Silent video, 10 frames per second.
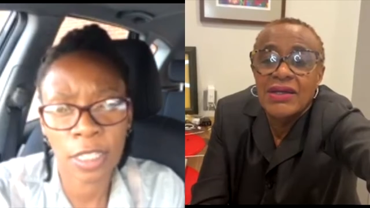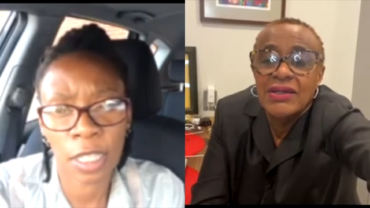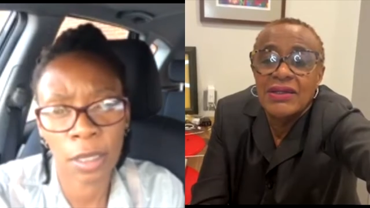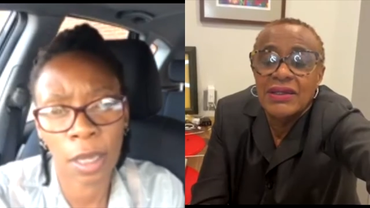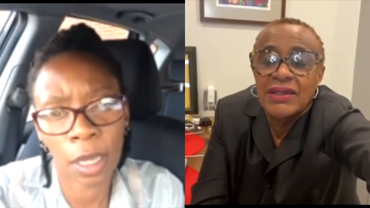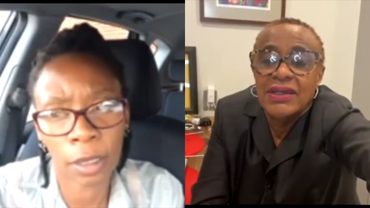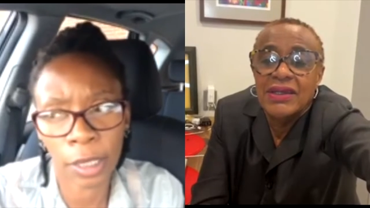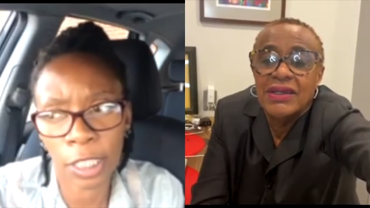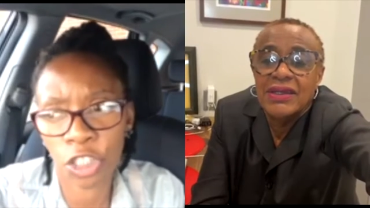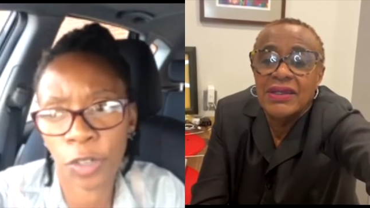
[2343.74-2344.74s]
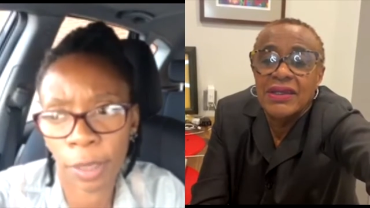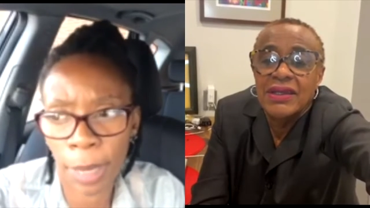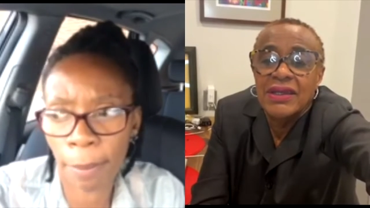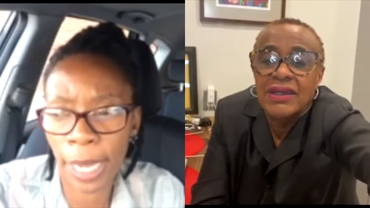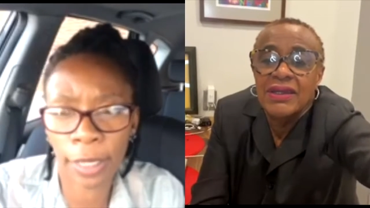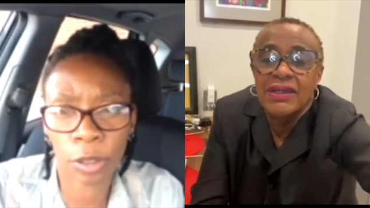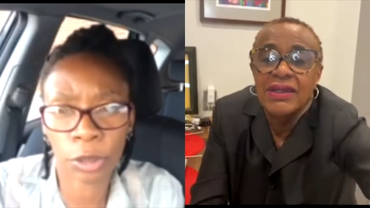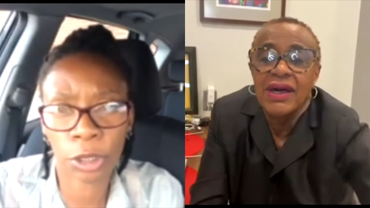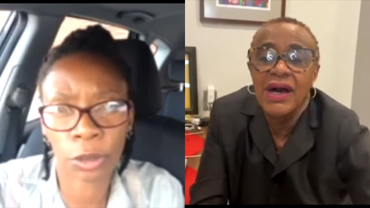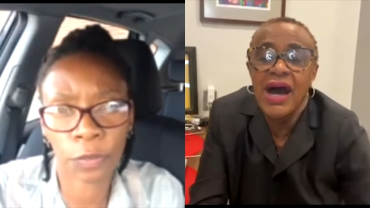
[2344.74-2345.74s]
Speaker 1: in the uh, Linktree in my bio
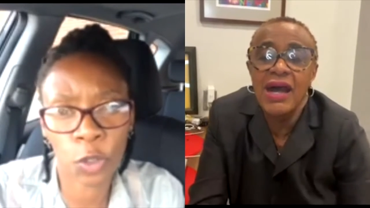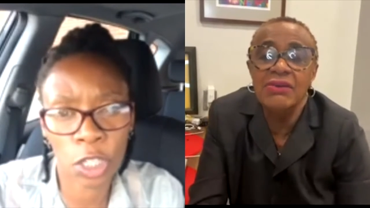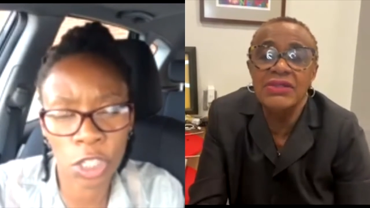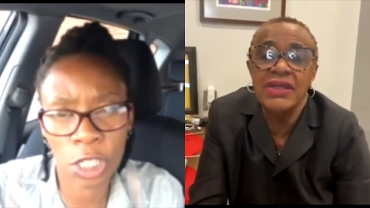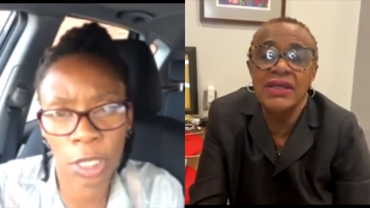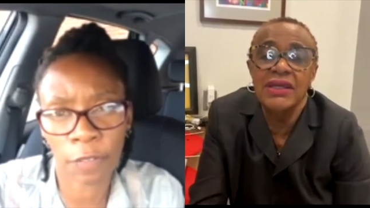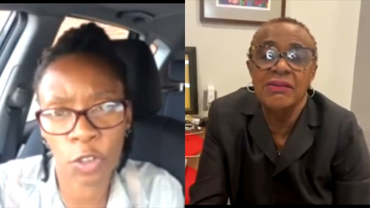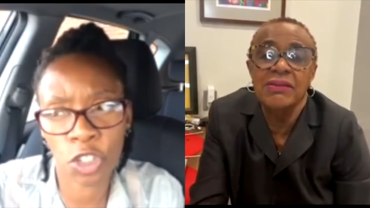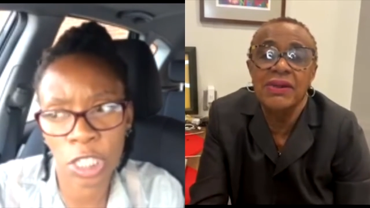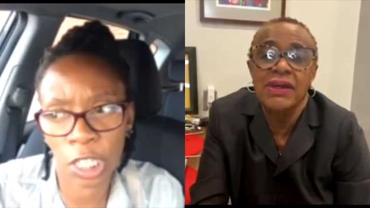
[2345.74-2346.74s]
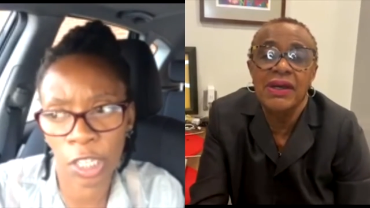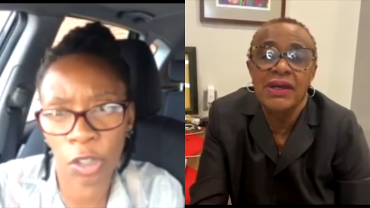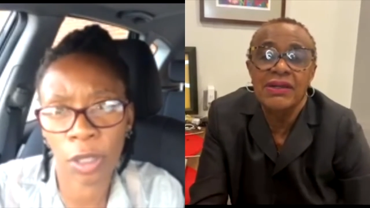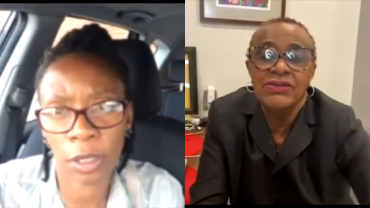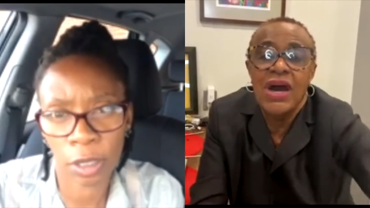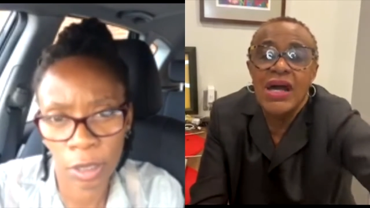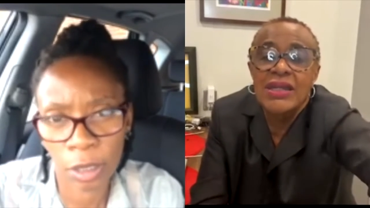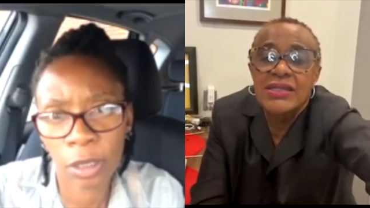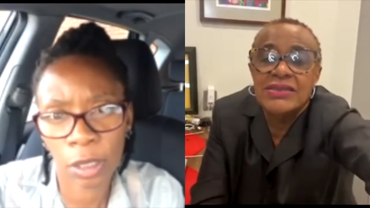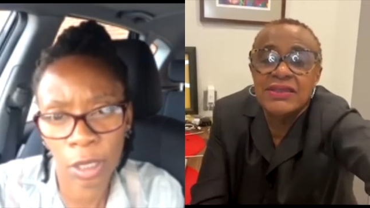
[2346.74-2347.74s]
too. I would tell you. You just click on
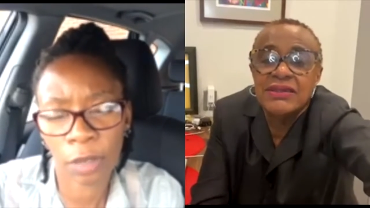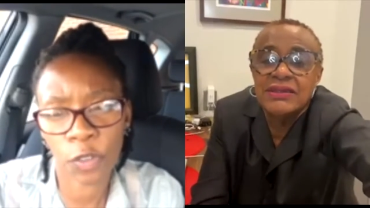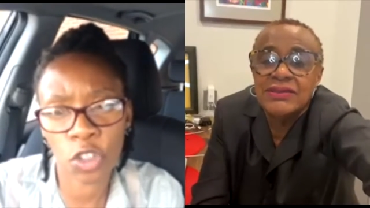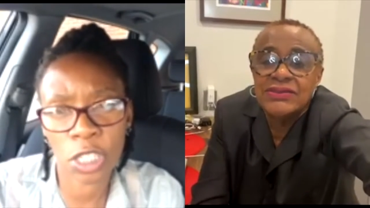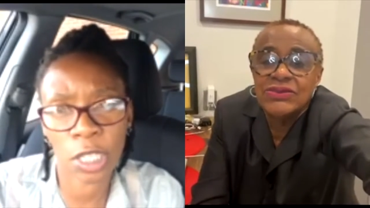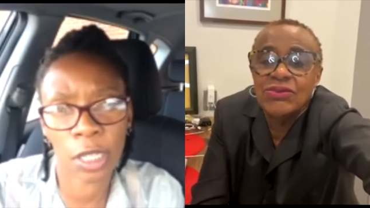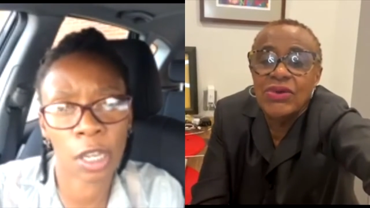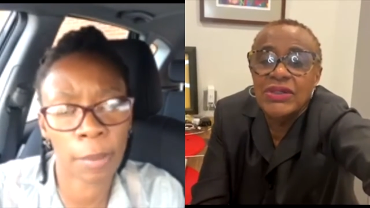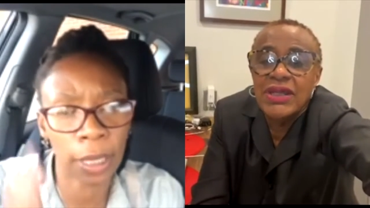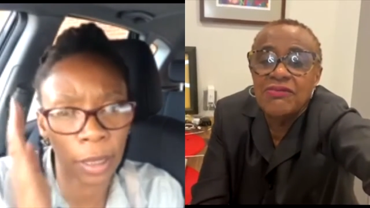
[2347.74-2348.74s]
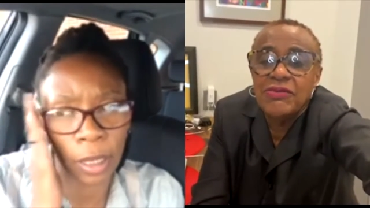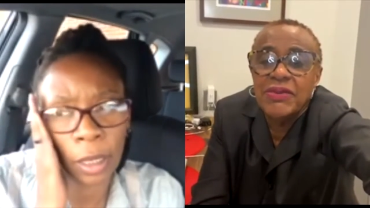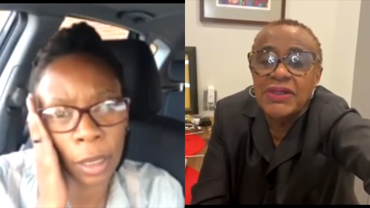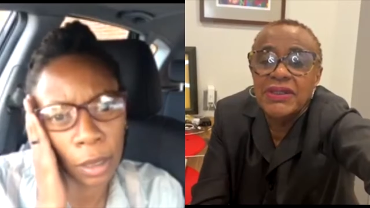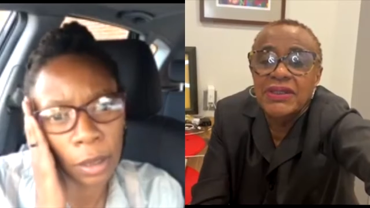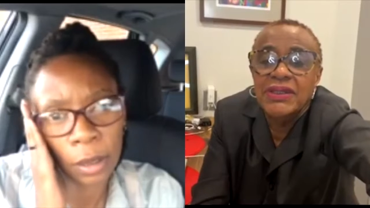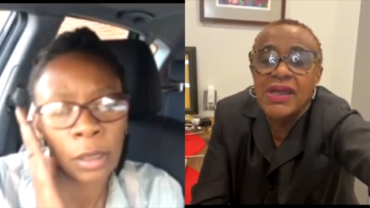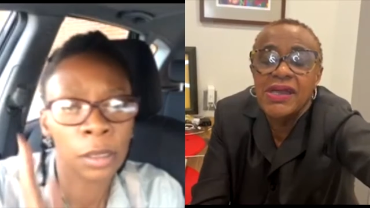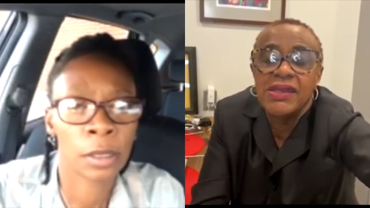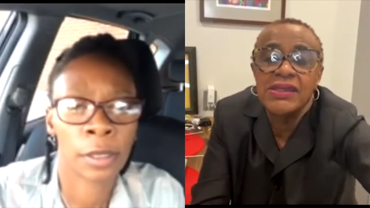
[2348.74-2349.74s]
yeah, you just so click on my
Speaker 2: link.
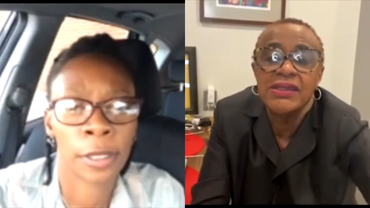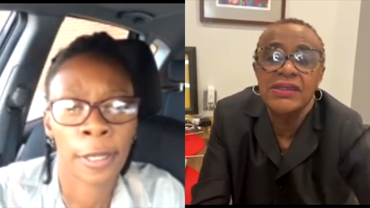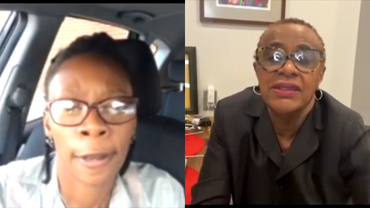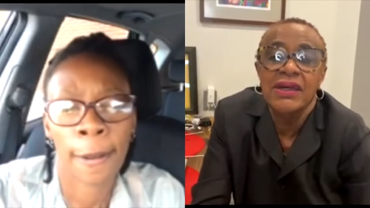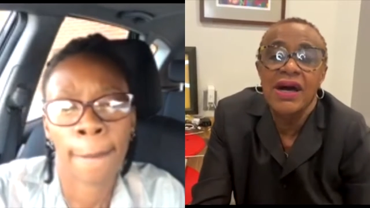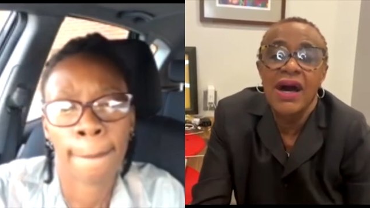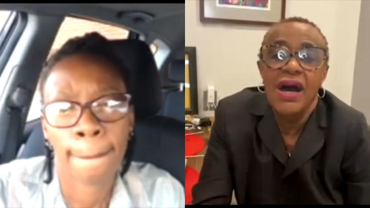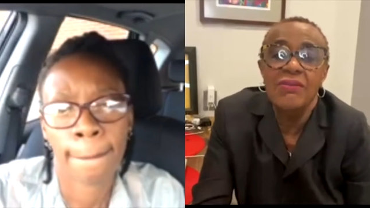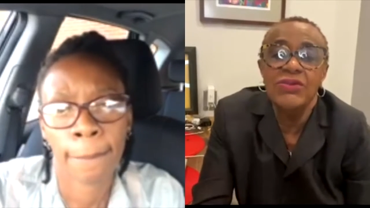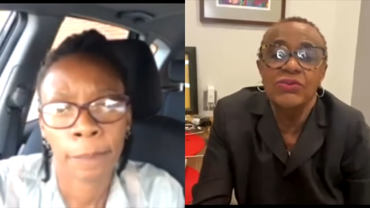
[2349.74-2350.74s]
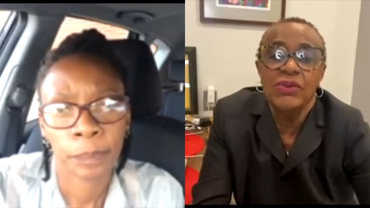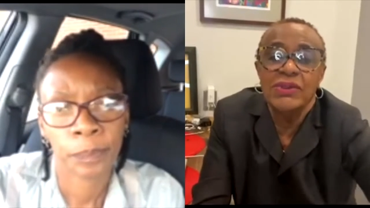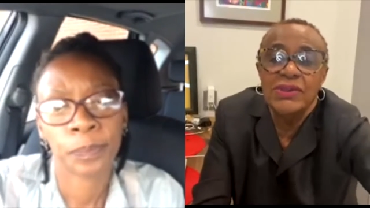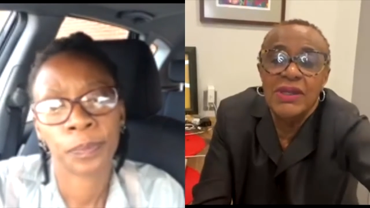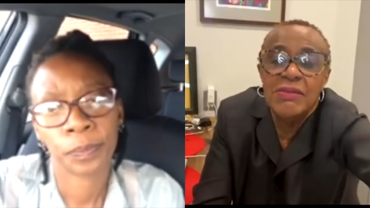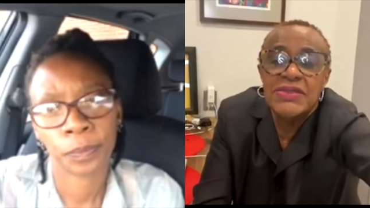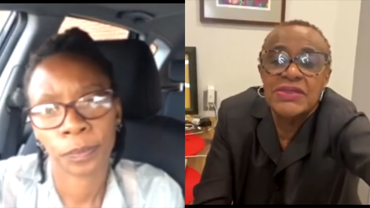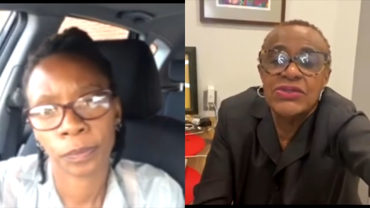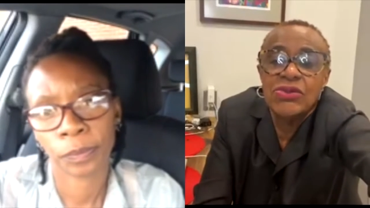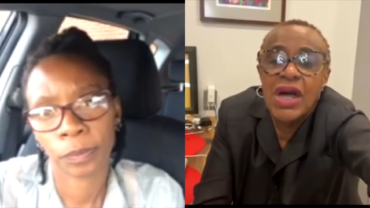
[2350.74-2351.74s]
And let me
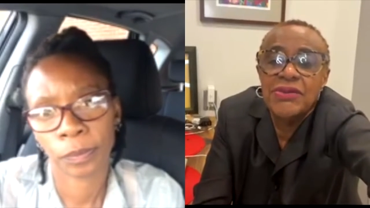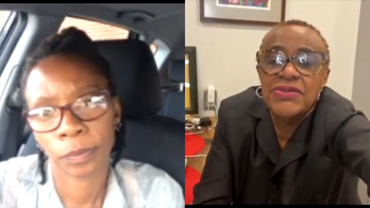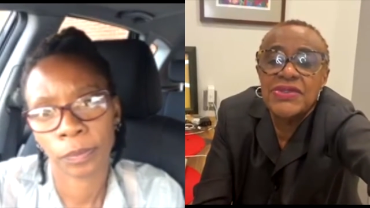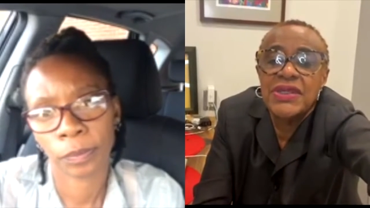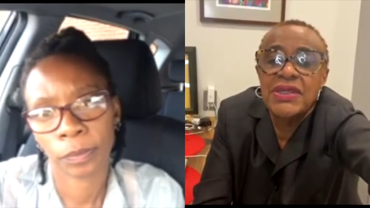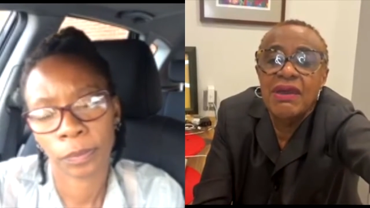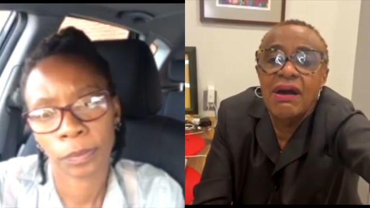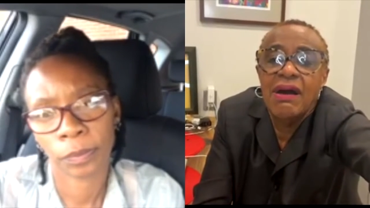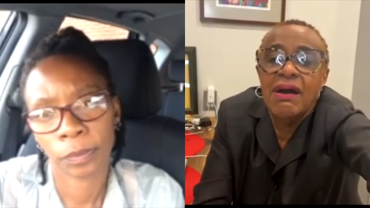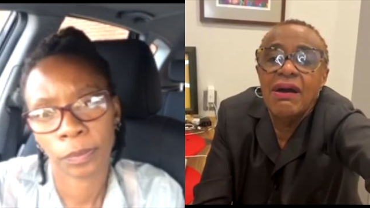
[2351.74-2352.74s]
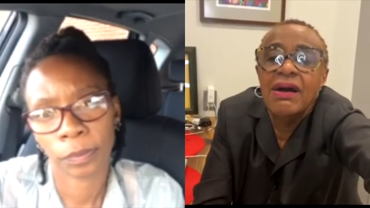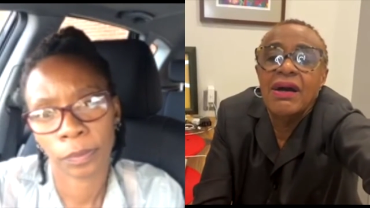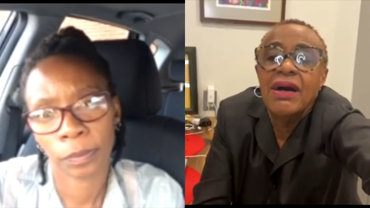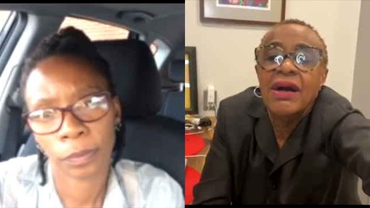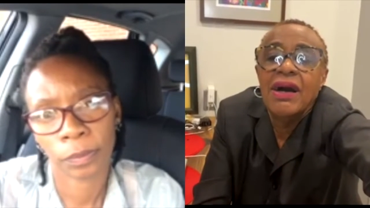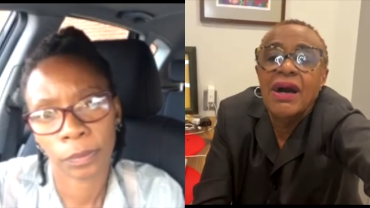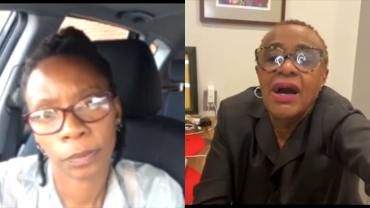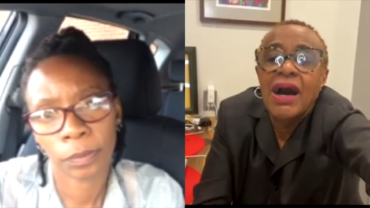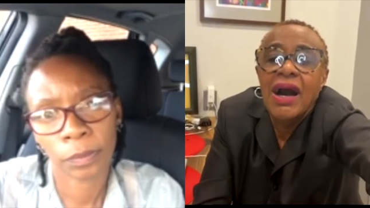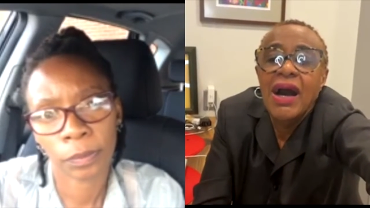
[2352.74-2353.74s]
see, Donato say yeah.
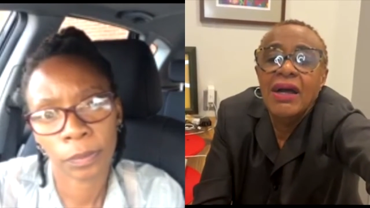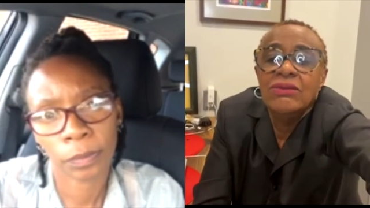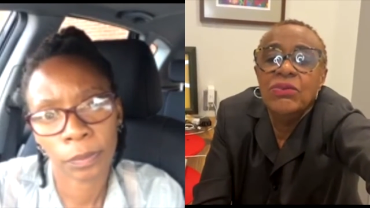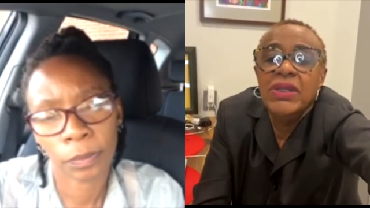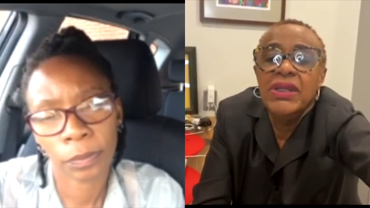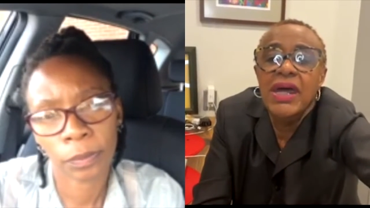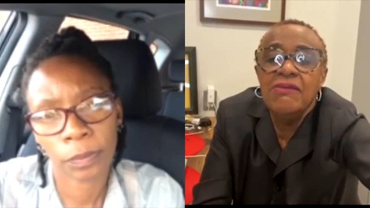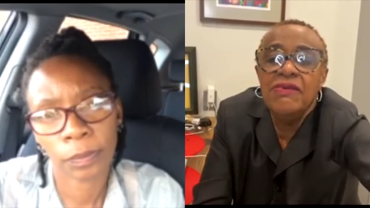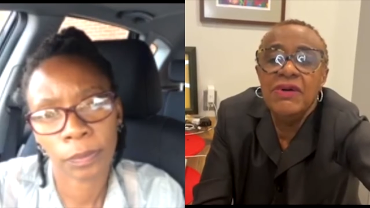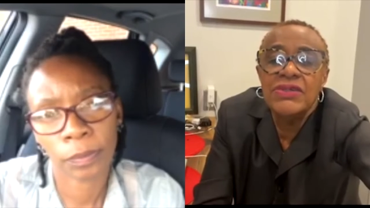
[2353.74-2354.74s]
And we never